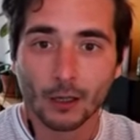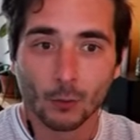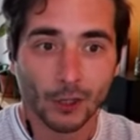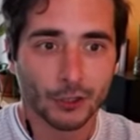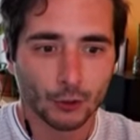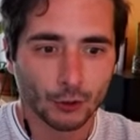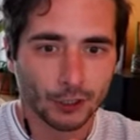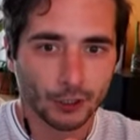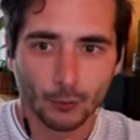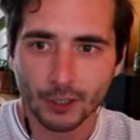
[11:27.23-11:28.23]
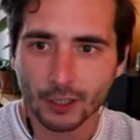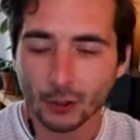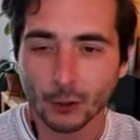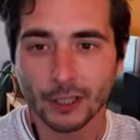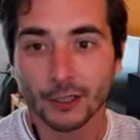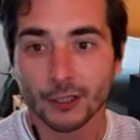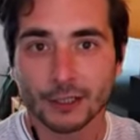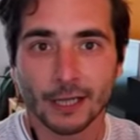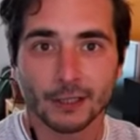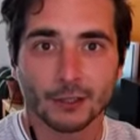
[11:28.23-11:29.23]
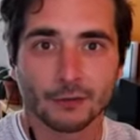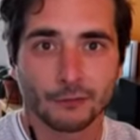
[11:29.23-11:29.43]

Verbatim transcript: What you usually do with a calculator is that